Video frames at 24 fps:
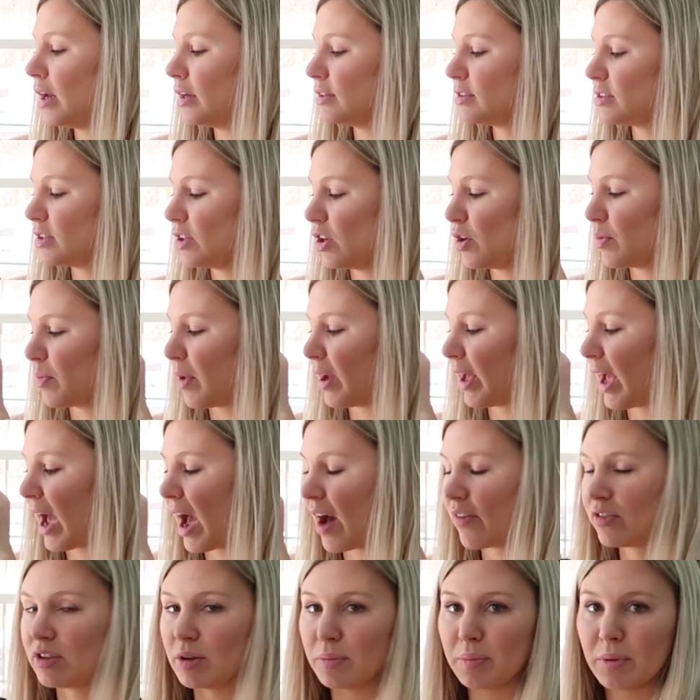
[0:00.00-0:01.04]
So you might
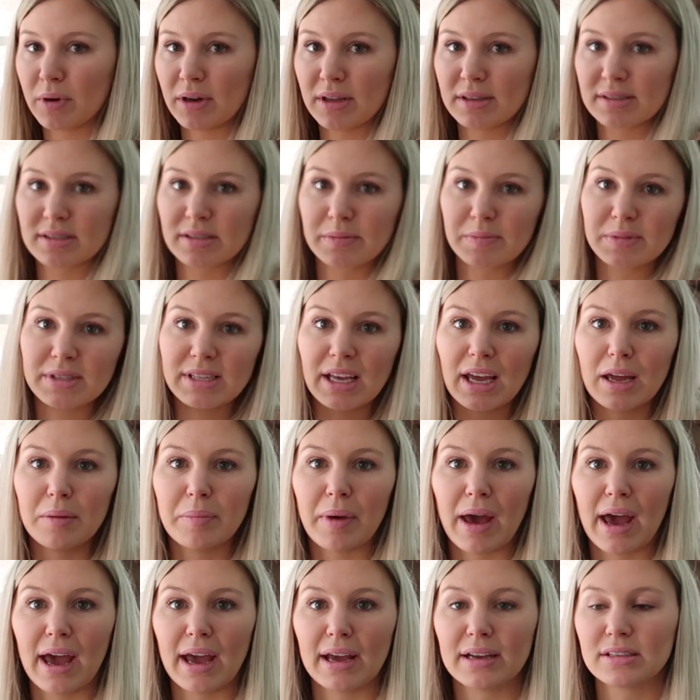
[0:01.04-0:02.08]
have to put some
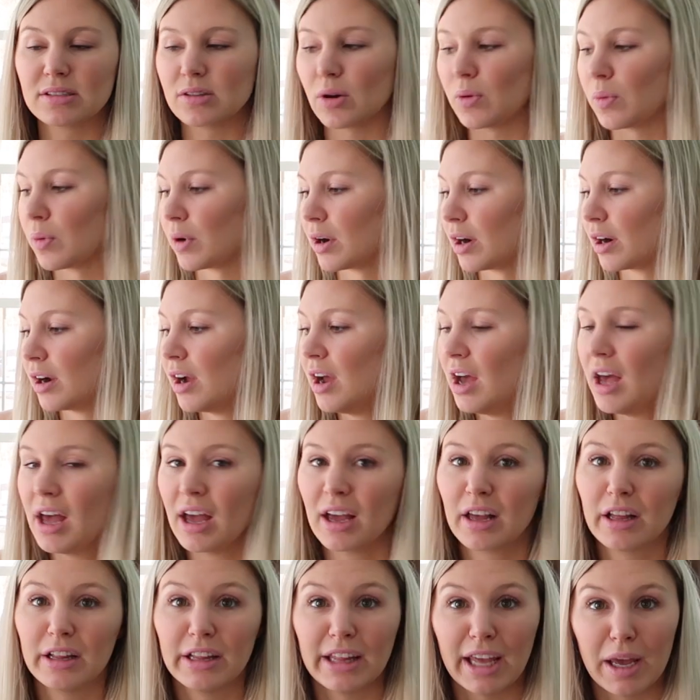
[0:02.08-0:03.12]
sandbags or
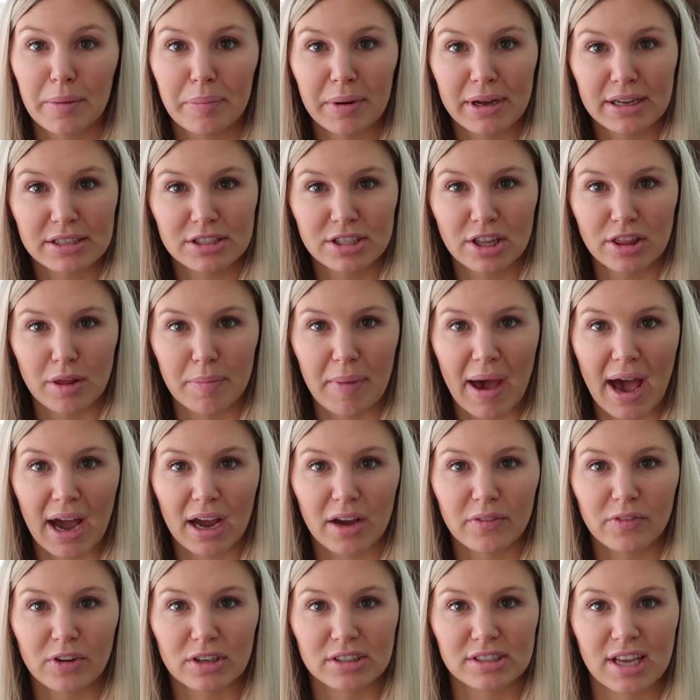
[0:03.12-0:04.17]
clamp it to the
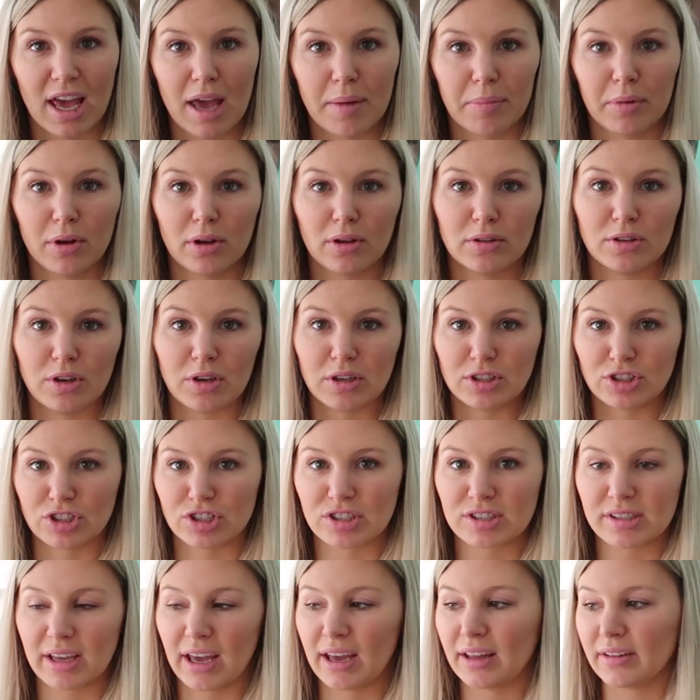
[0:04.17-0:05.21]
back of your table. You can
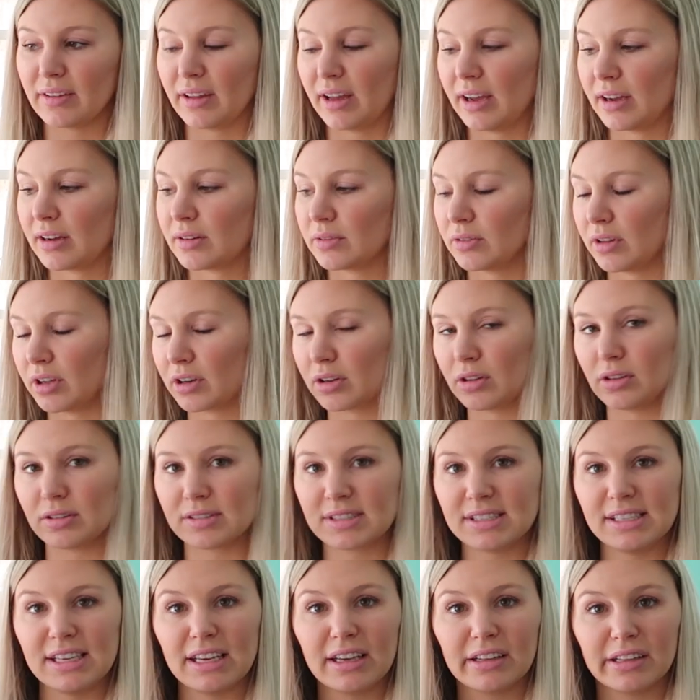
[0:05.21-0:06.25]
just get like little
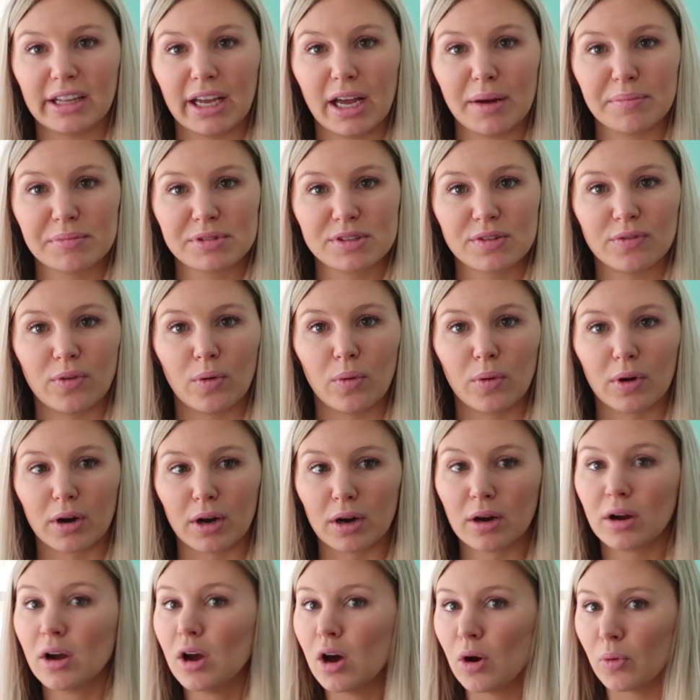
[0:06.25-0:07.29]
C clamps
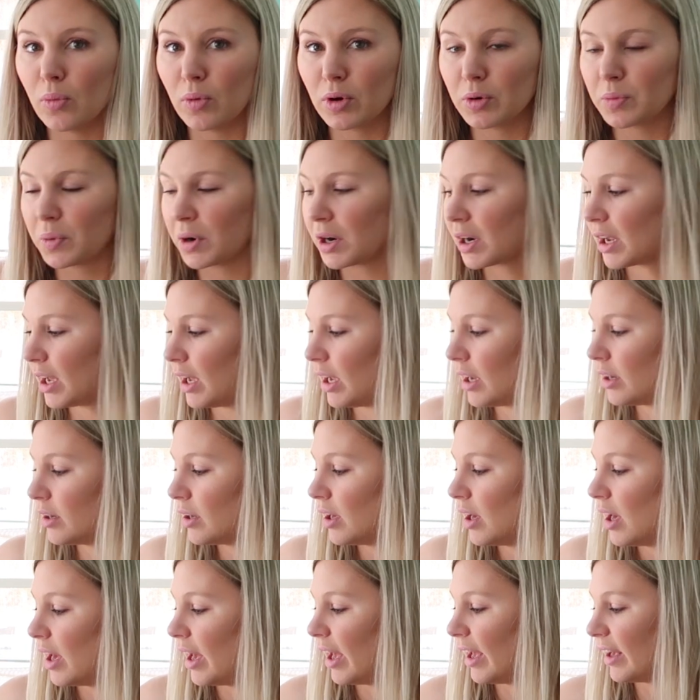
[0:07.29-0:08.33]
for
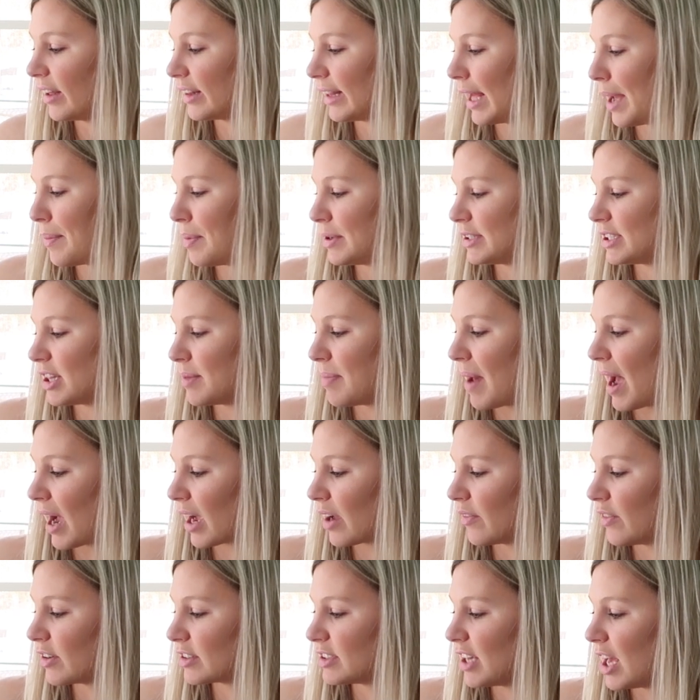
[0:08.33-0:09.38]
woodworking and clamp it to the
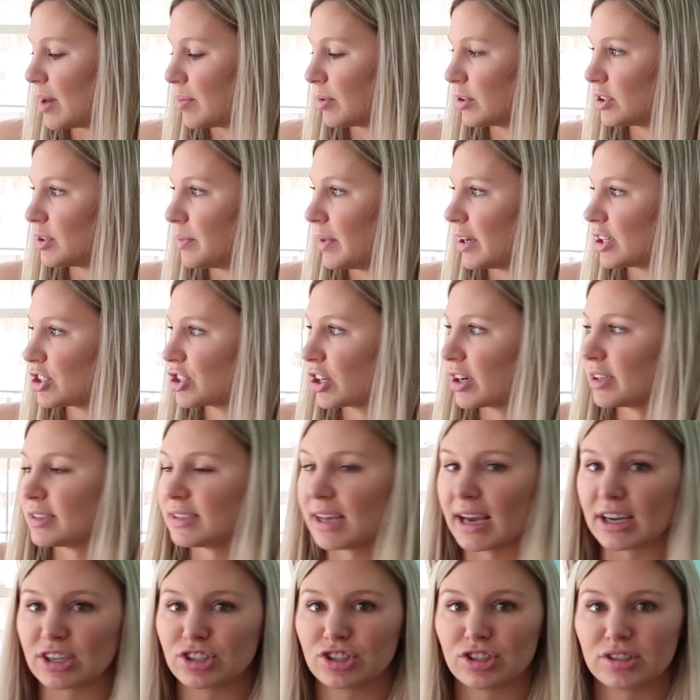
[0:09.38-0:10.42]
back of your table to make sure
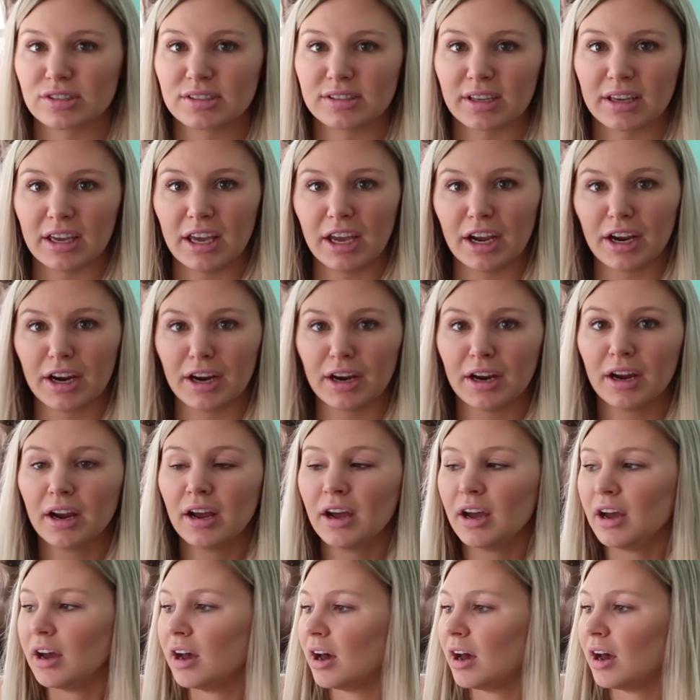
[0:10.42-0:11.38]
it's extra secure.